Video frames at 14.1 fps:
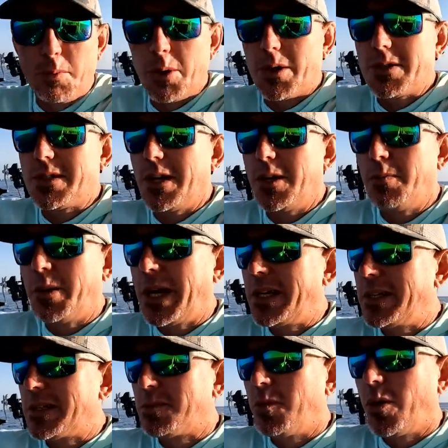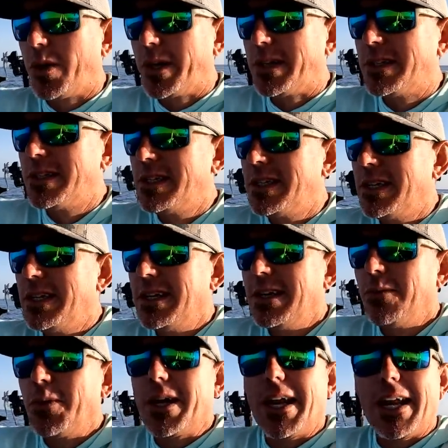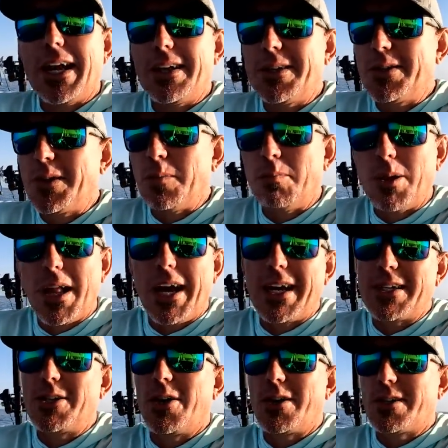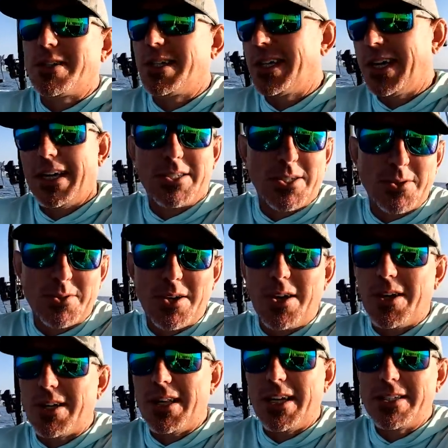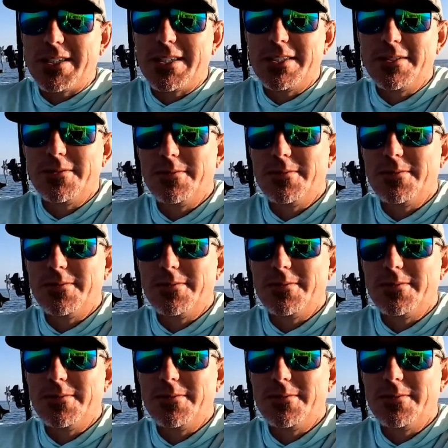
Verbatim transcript: who put us on the bait this morning. We got out here in the black dark to catch those goggle-eyes.